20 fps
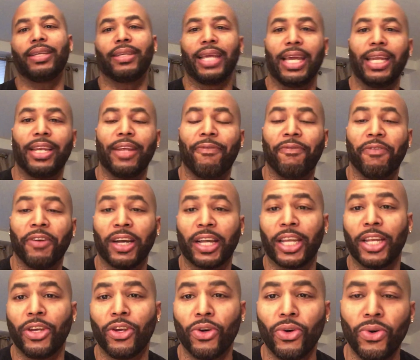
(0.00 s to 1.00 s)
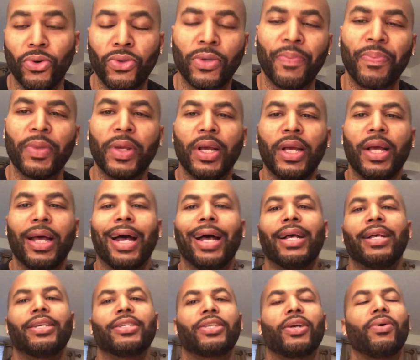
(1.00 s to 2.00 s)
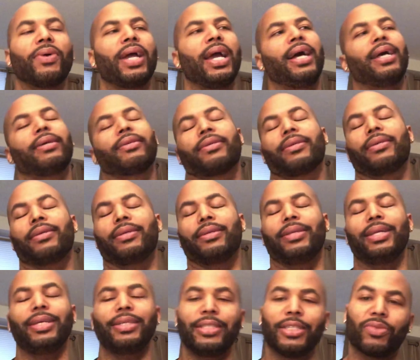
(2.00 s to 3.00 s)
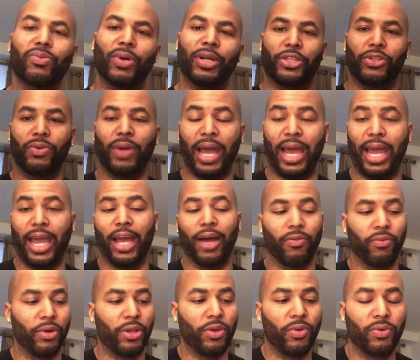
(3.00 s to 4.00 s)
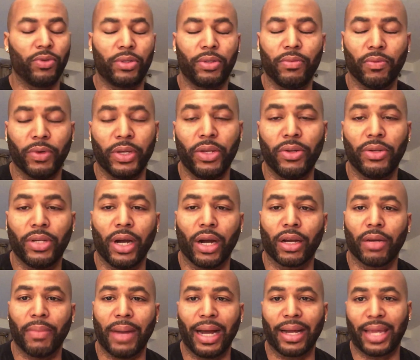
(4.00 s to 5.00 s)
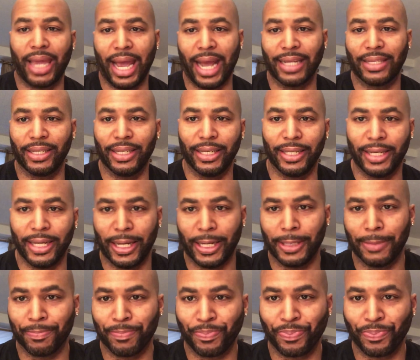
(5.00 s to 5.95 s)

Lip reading: in the fucking news. So guys, this is what you have when you're talking about Cassie and Diddy.